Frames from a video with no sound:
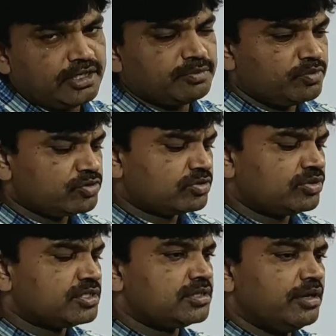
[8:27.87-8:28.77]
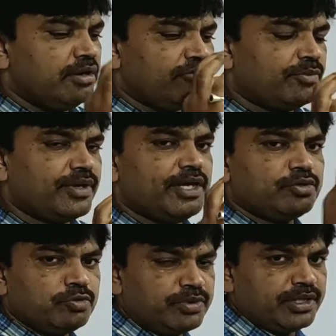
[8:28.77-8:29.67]
it moves students from
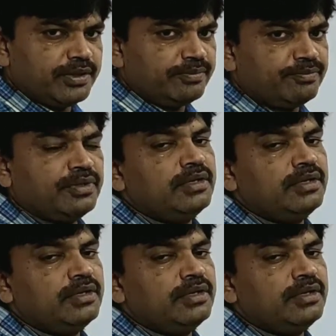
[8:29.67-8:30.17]
A to B.